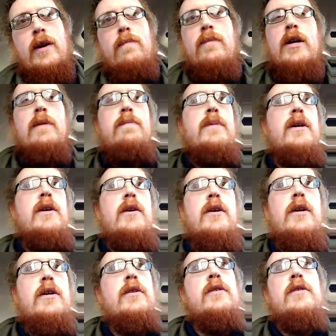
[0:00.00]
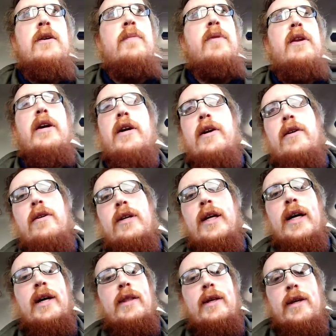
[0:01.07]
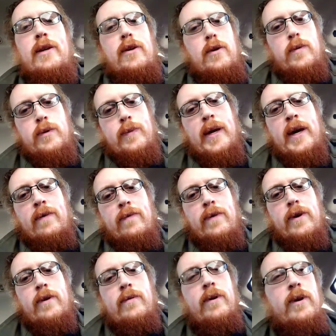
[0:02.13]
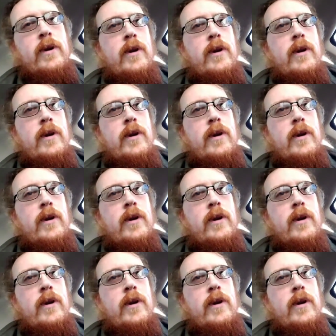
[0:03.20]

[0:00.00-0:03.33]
It might be cutting something out of your diet that you know is bad for you.